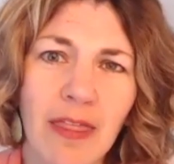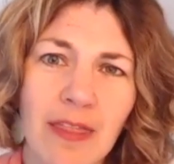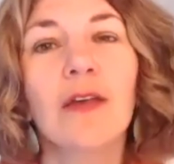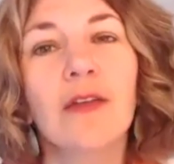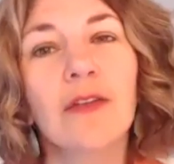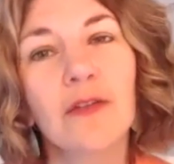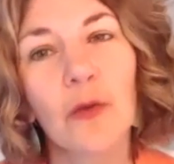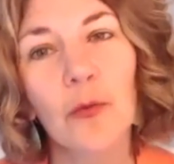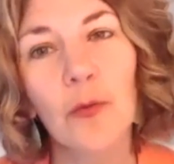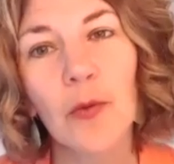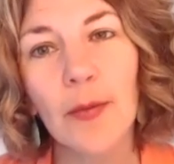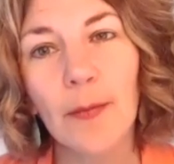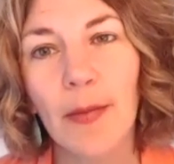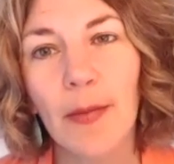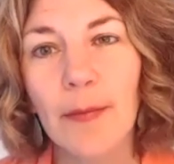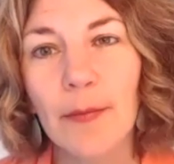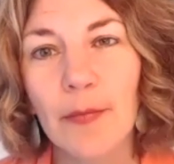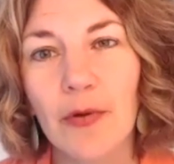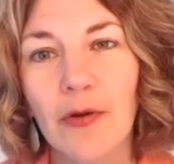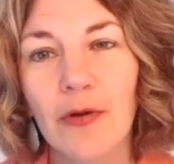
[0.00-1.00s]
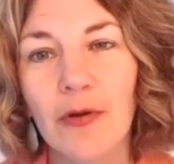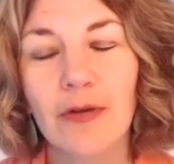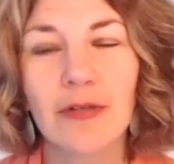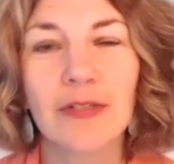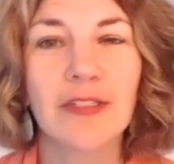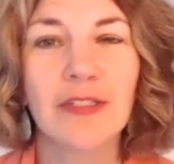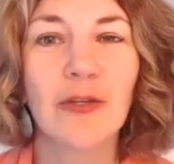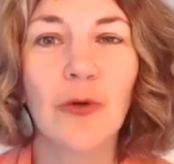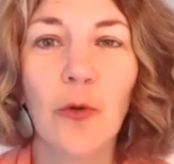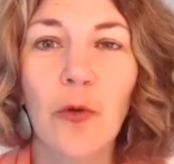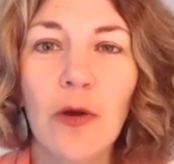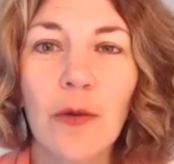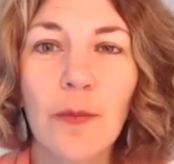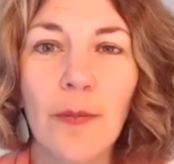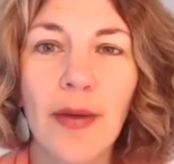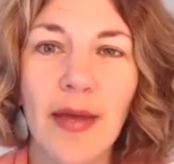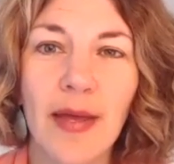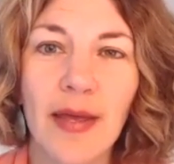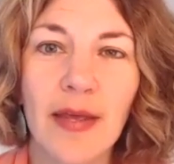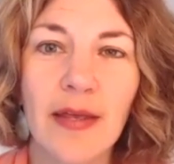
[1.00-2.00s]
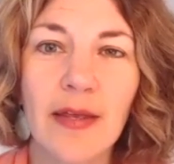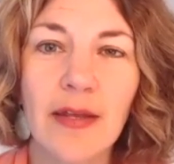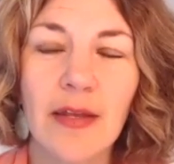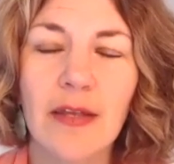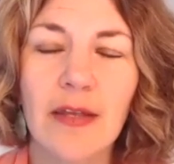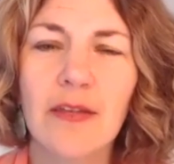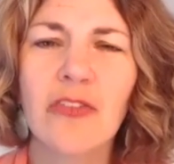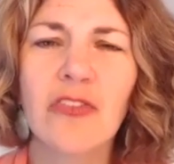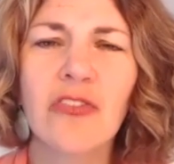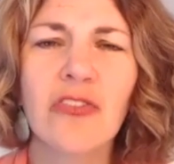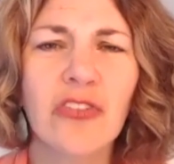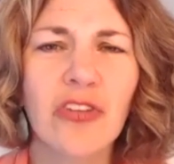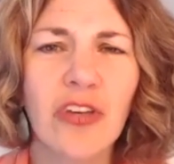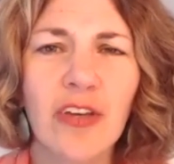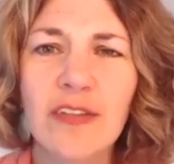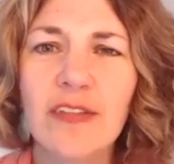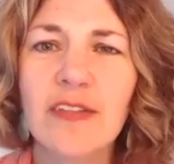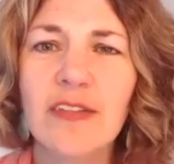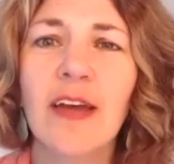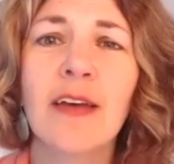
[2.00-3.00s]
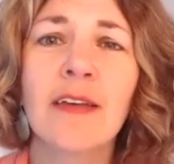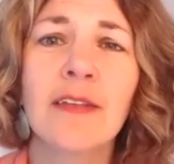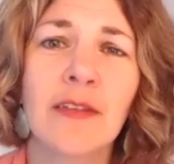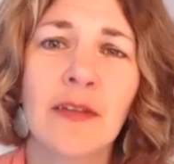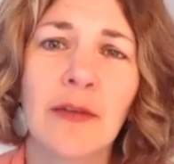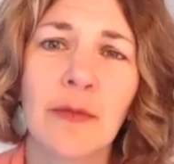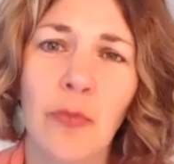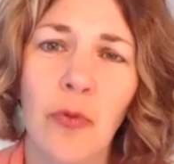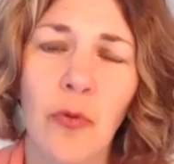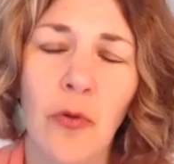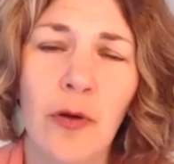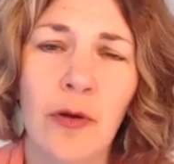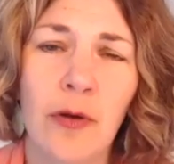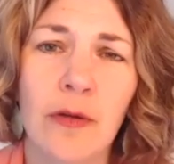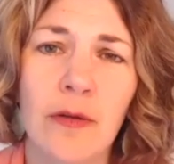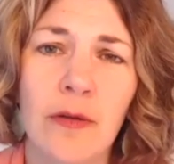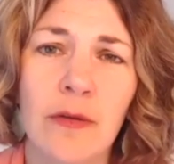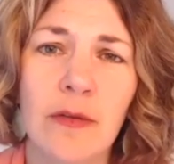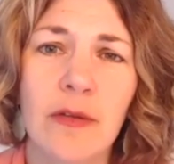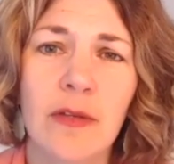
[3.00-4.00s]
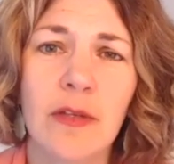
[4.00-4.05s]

So remember, your pain is just as important.